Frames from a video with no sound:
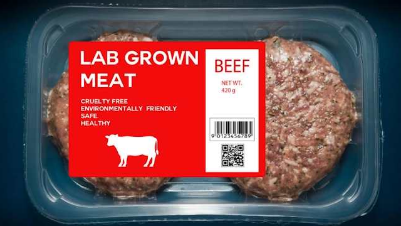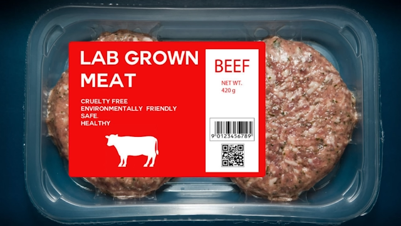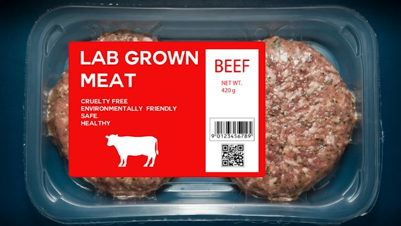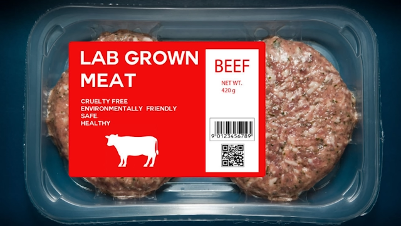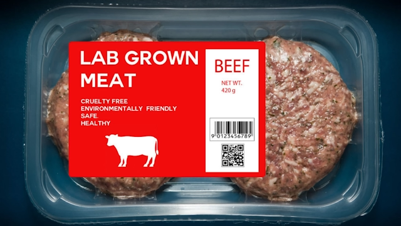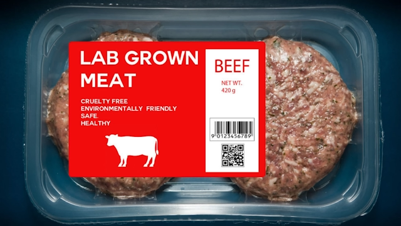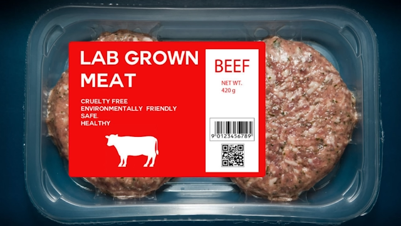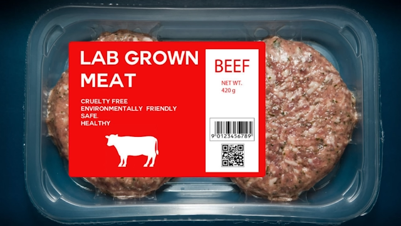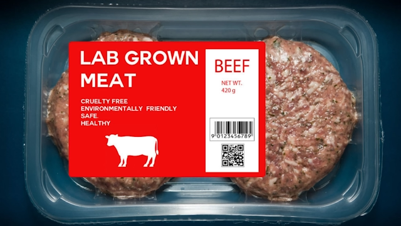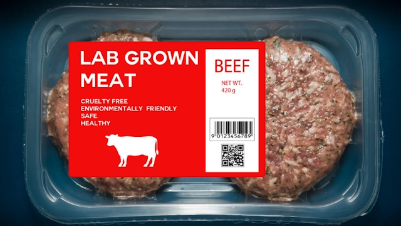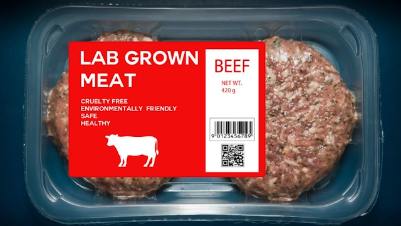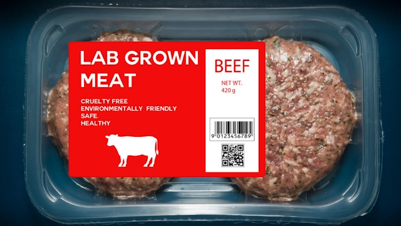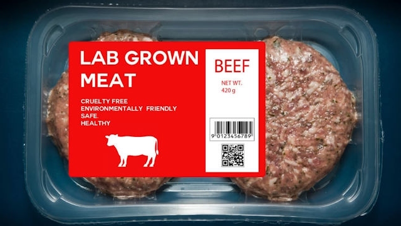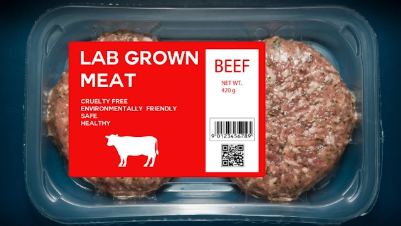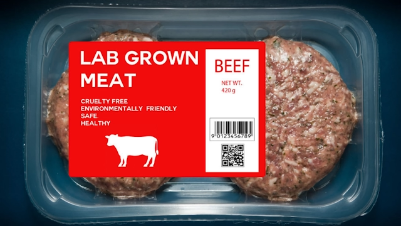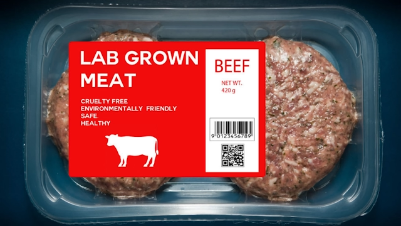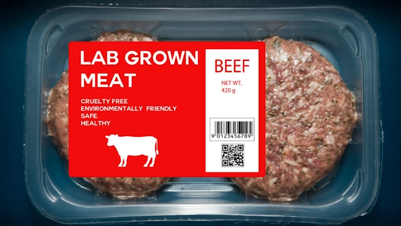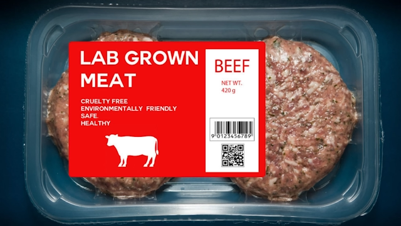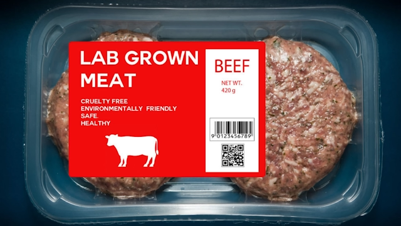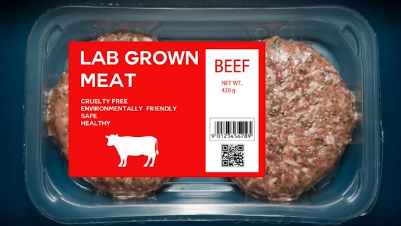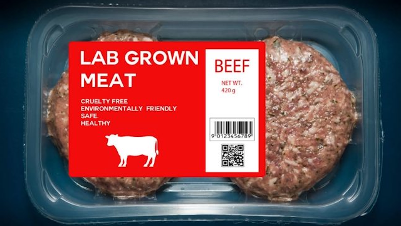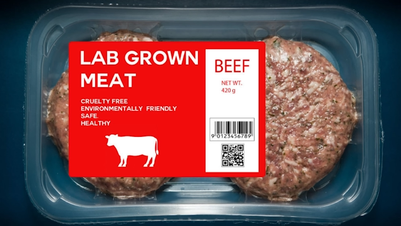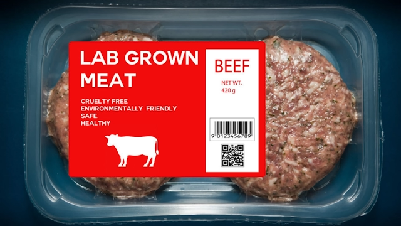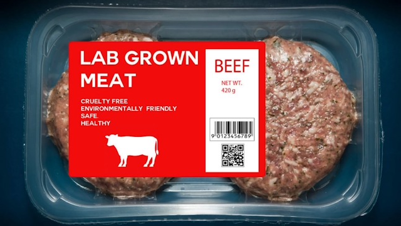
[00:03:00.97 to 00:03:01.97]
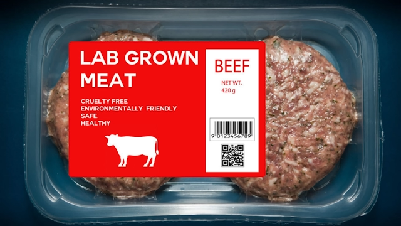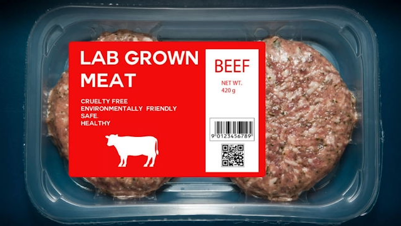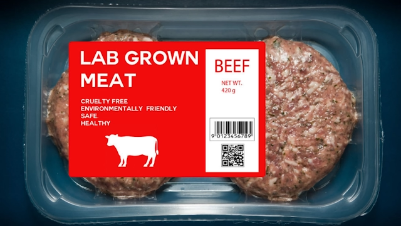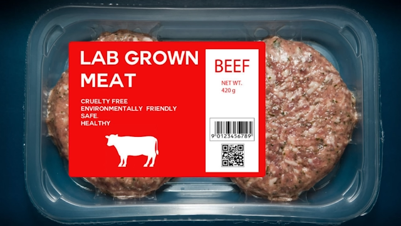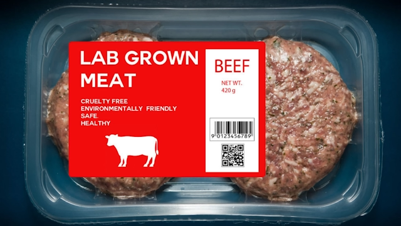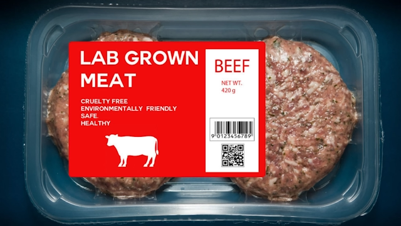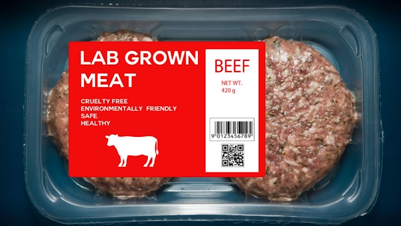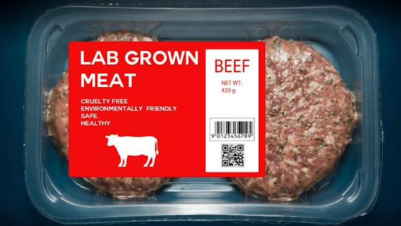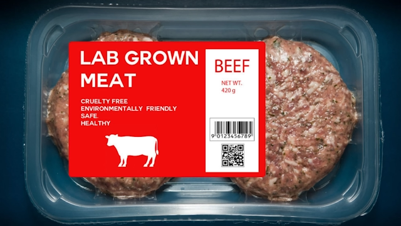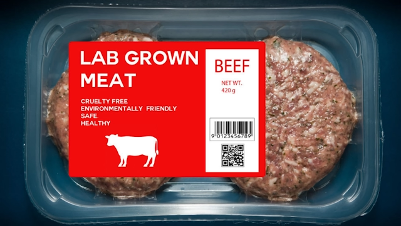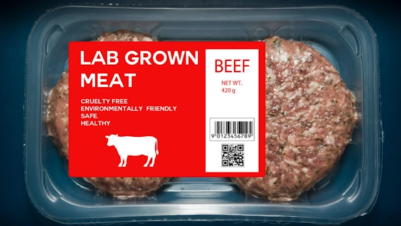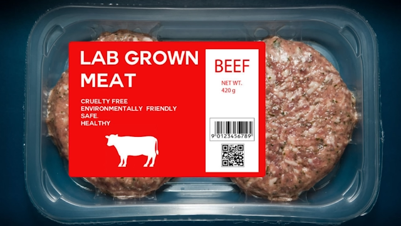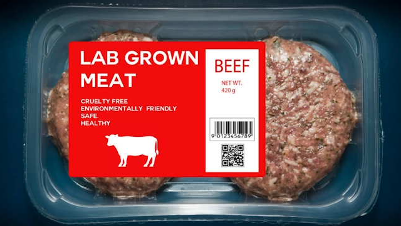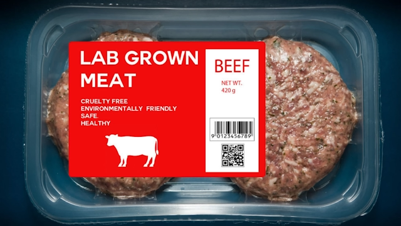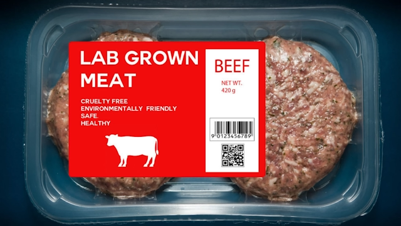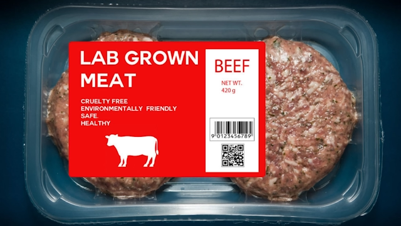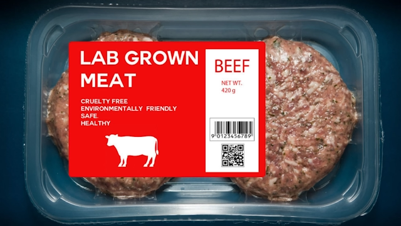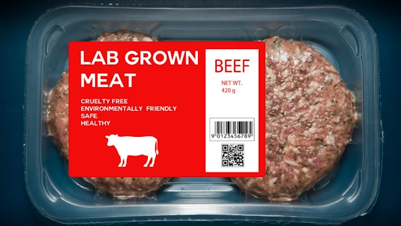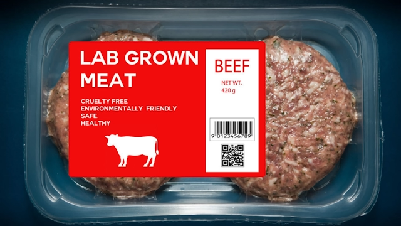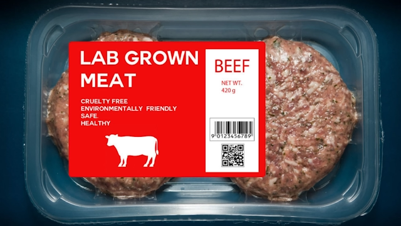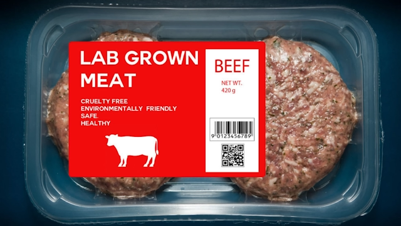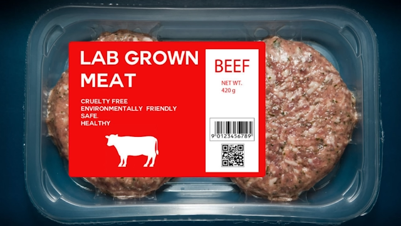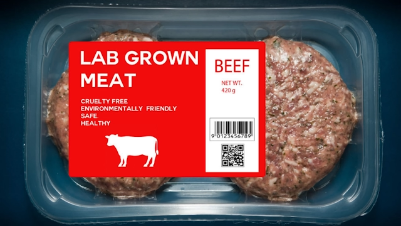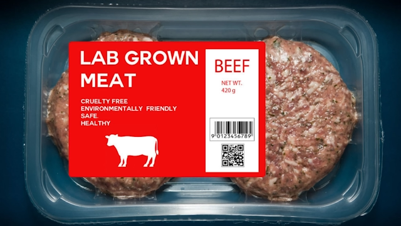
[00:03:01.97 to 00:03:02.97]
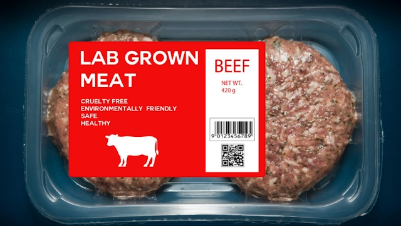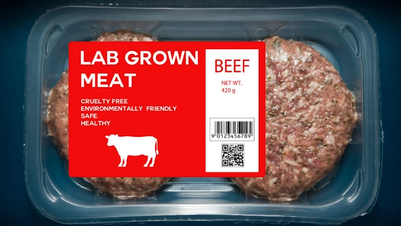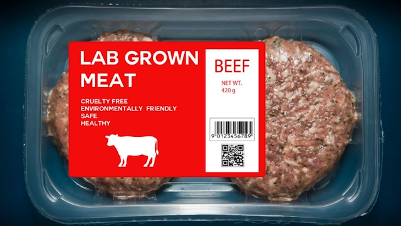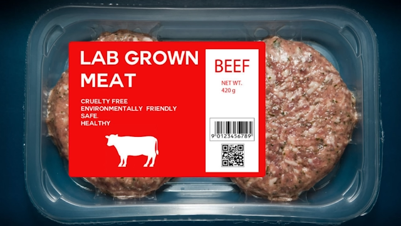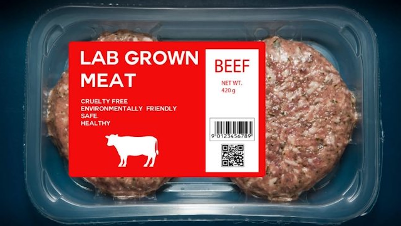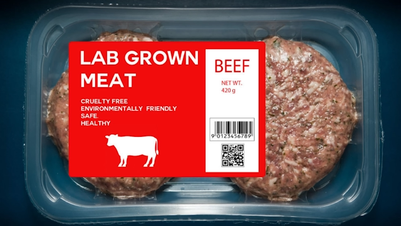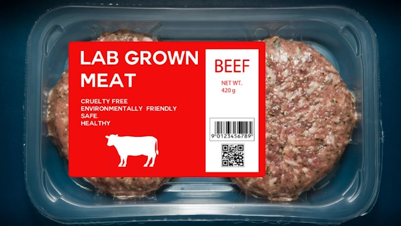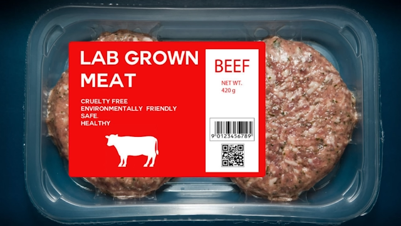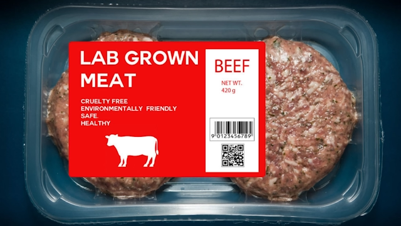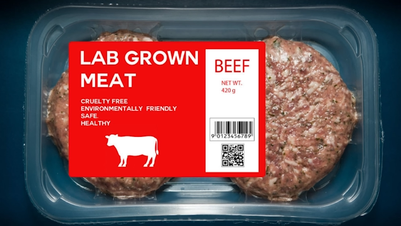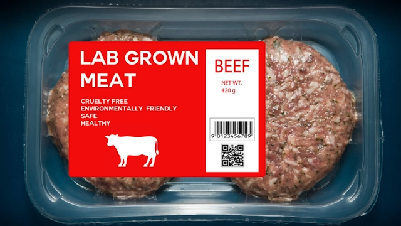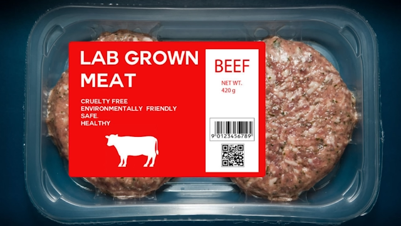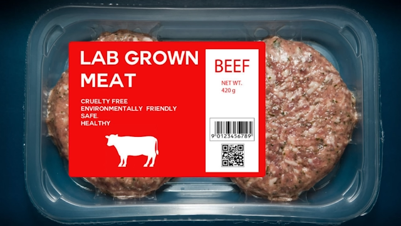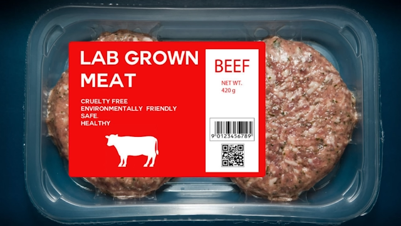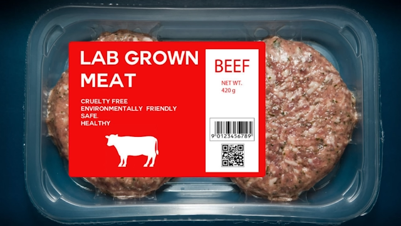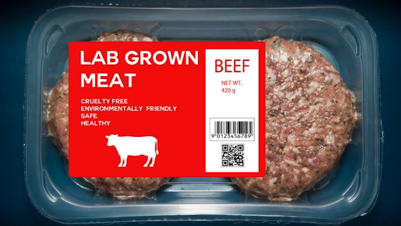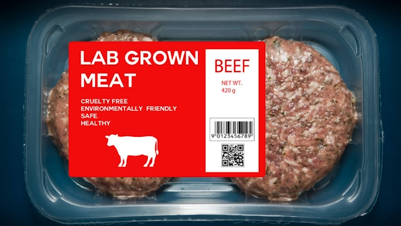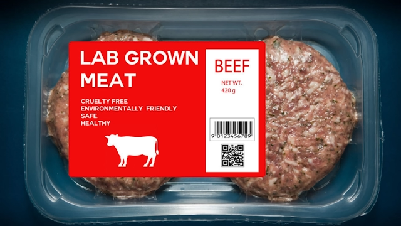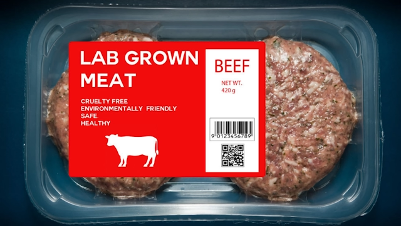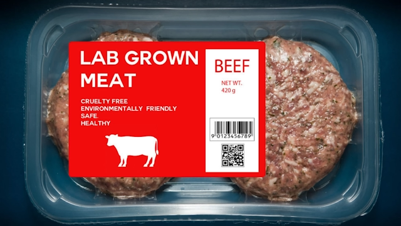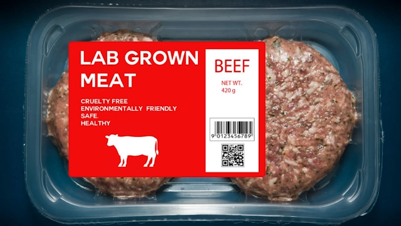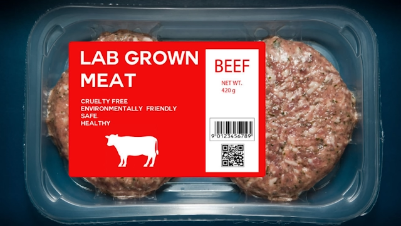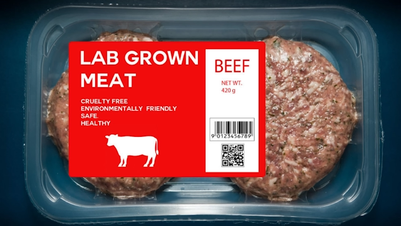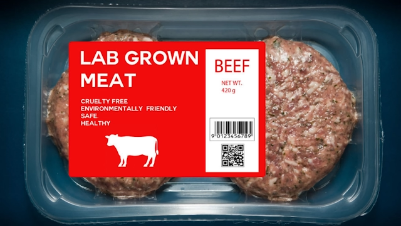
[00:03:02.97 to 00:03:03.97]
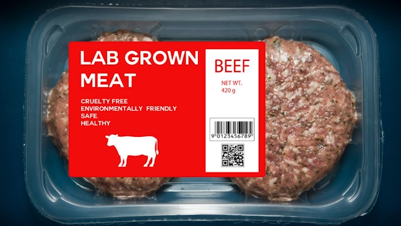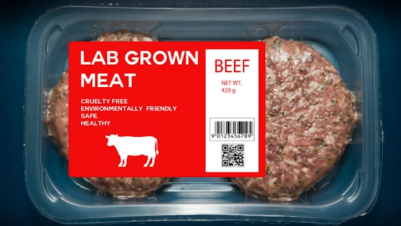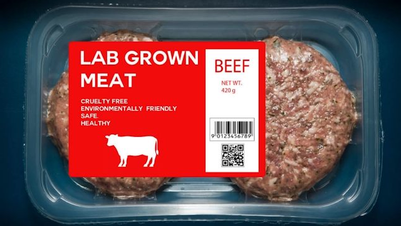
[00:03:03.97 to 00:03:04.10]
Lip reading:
No face is visible, so there are no lips to read.